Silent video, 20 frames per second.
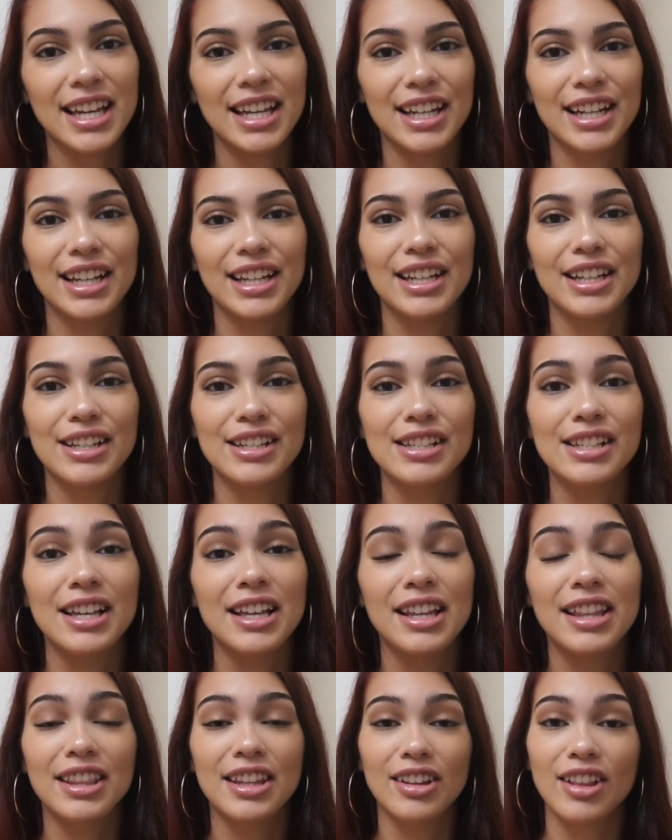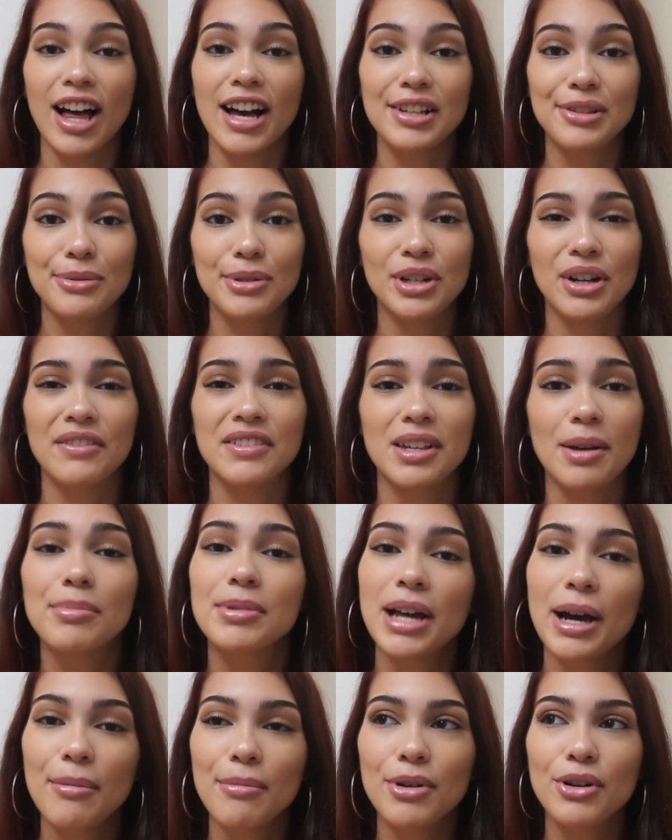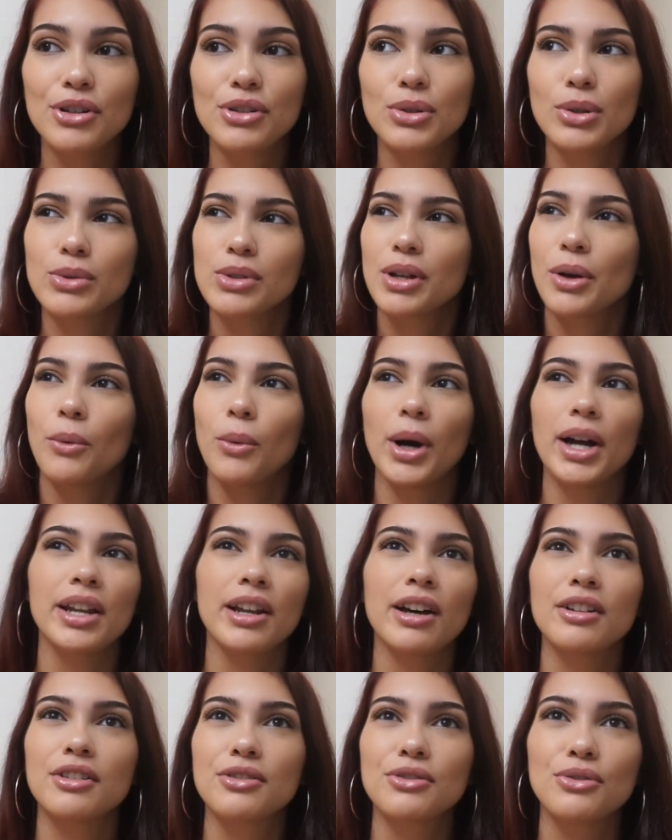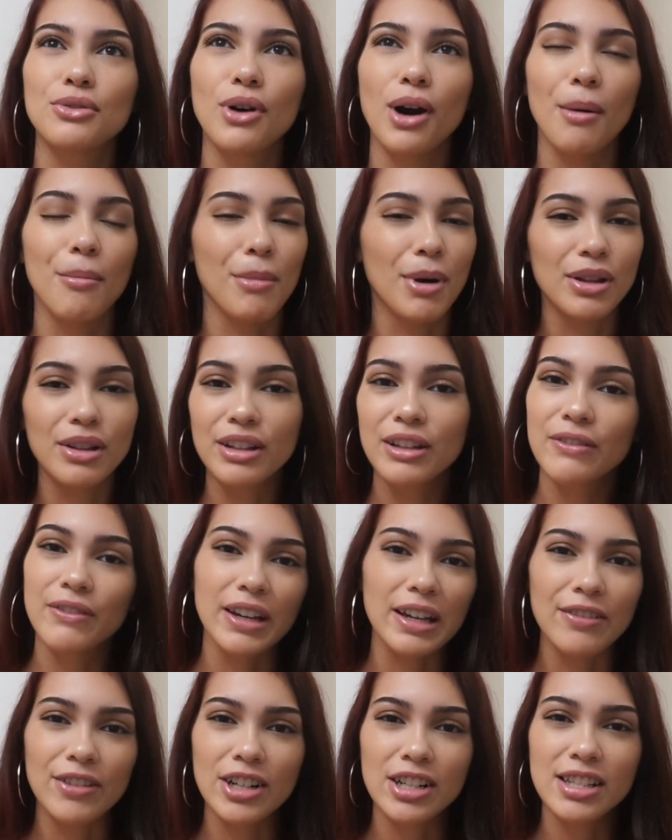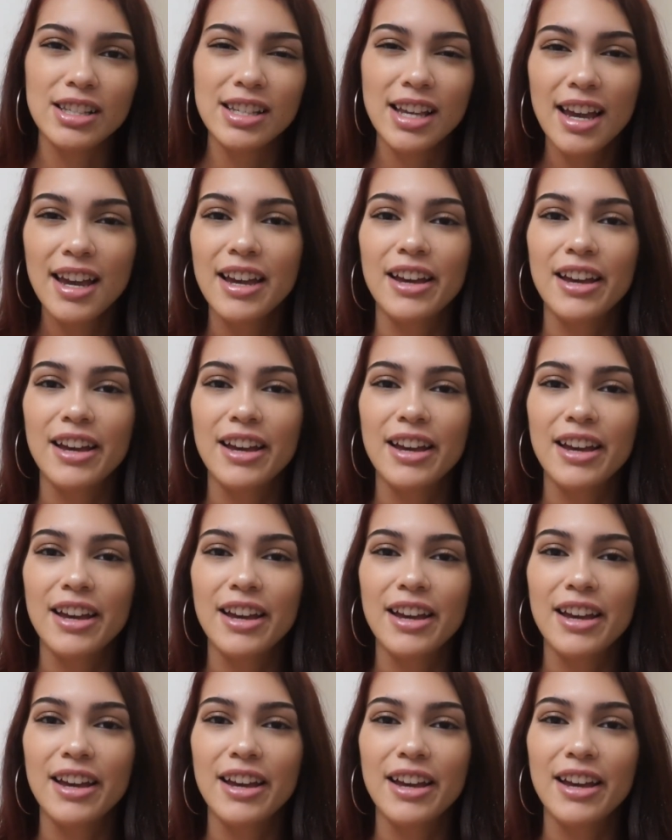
It is the last week of September, so I was like, why not do a monthly favorites?